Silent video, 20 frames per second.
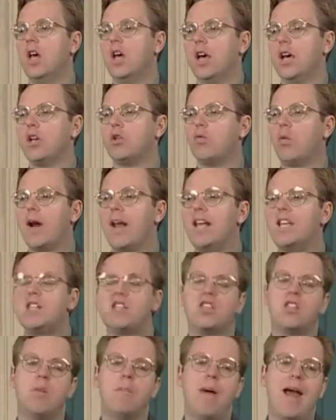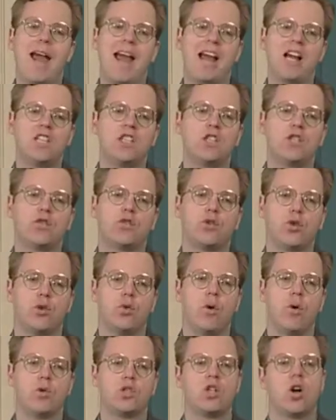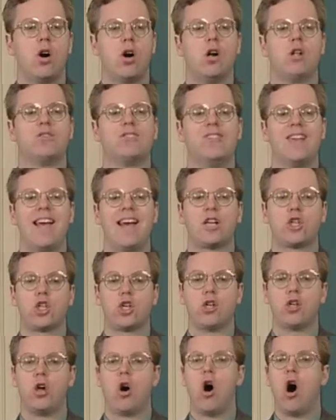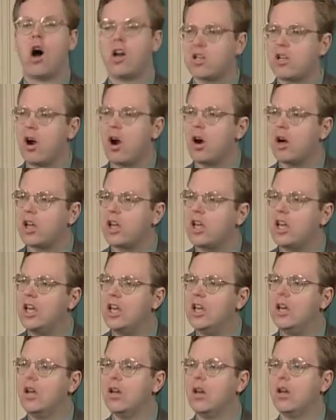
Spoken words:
It raised demands for what was called national autarky,